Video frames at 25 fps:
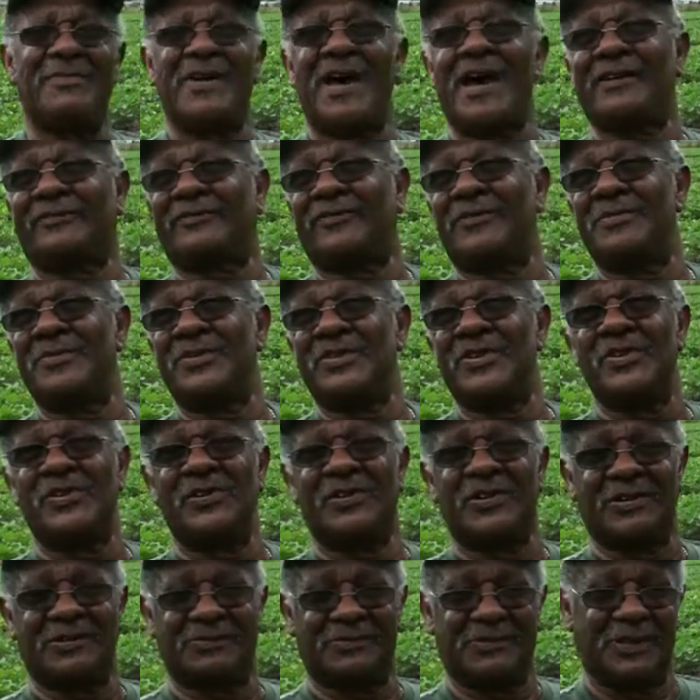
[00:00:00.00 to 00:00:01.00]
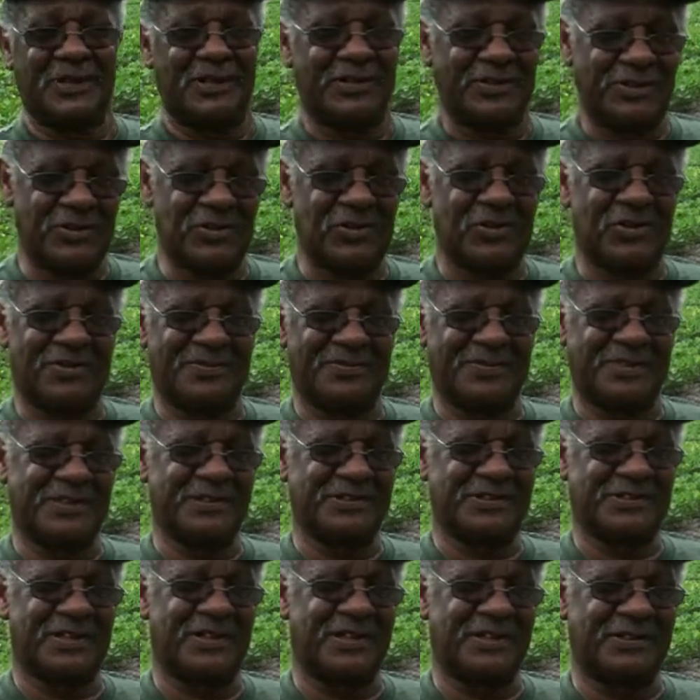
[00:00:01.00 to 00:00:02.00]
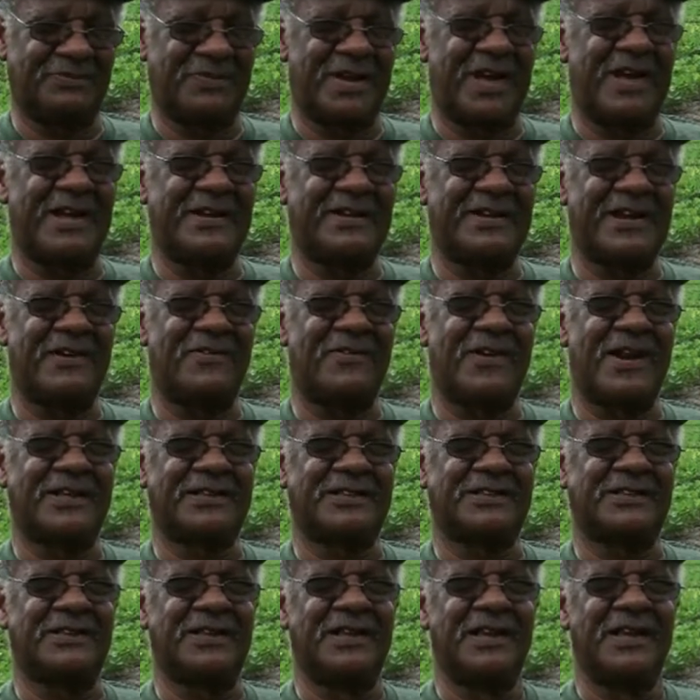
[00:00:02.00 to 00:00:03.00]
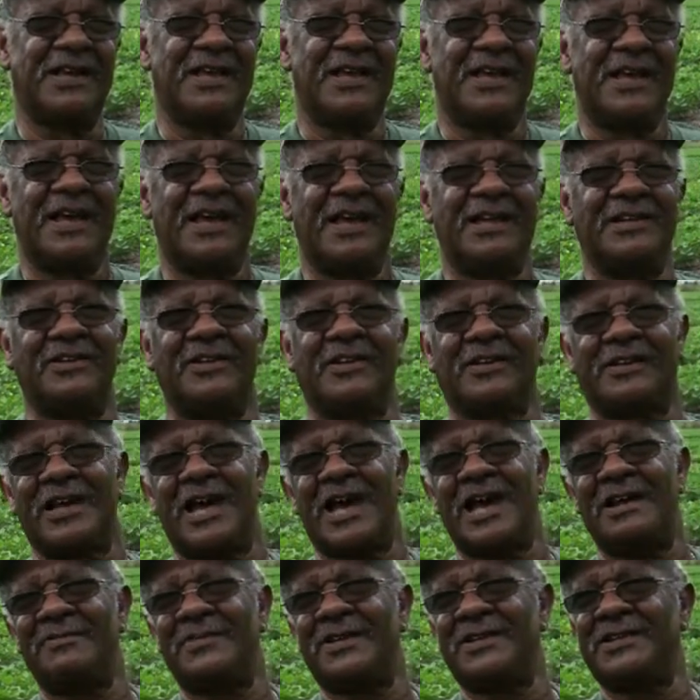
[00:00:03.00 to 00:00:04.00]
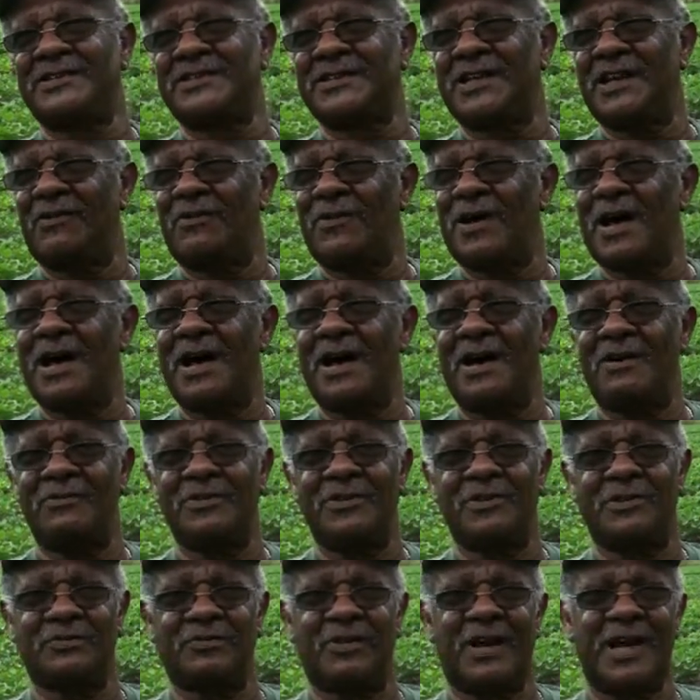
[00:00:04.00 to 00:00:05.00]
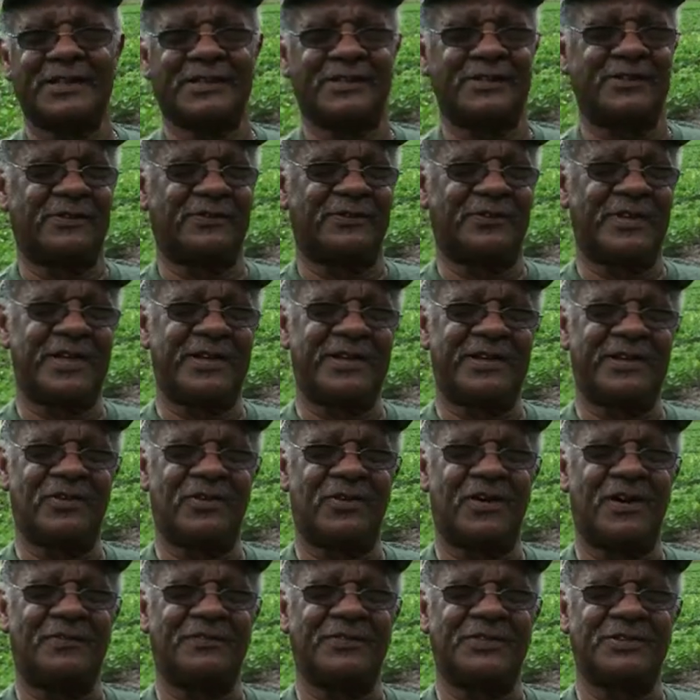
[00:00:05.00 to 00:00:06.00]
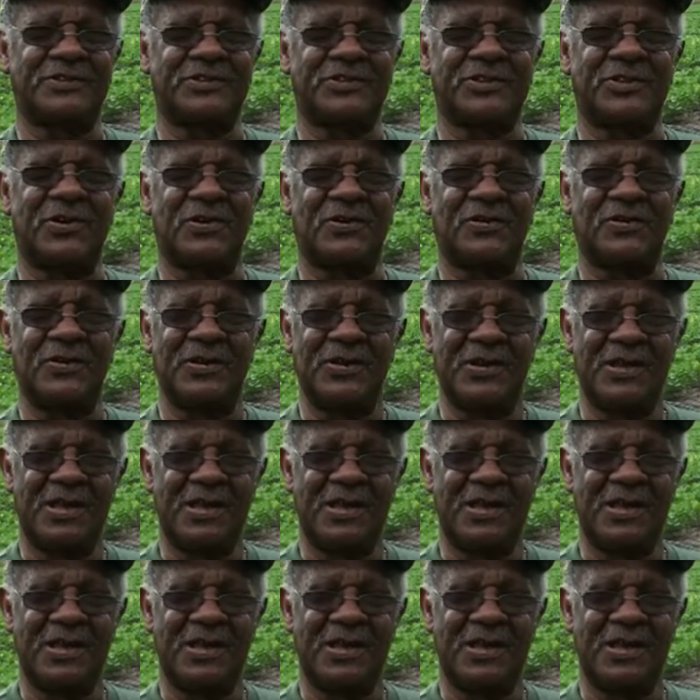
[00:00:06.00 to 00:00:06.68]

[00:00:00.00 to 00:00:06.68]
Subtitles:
back from Europe, this band director, and looked at me and said, "Wow, we was watching a video of the show."